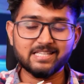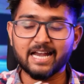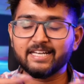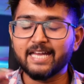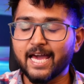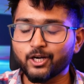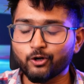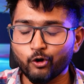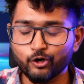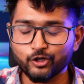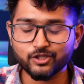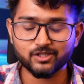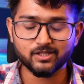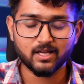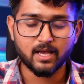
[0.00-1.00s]
entire
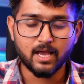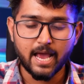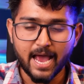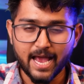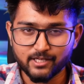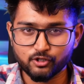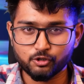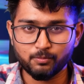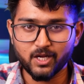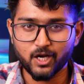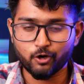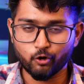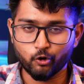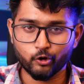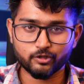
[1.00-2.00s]
course has to be a
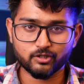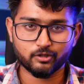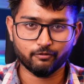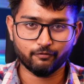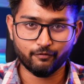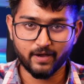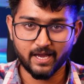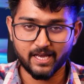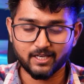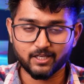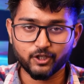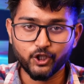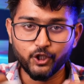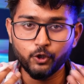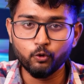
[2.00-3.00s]
course where
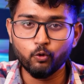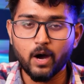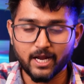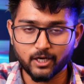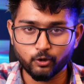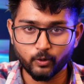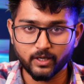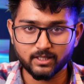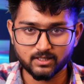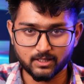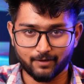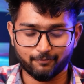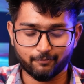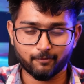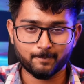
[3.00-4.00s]
you are doing
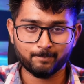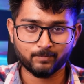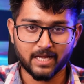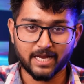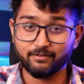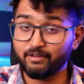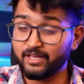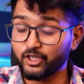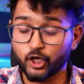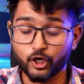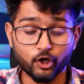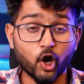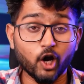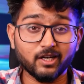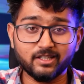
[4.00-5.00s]
stuff and where you're
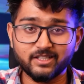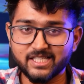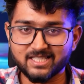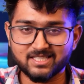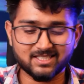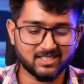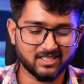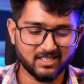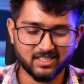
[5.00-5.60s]
not just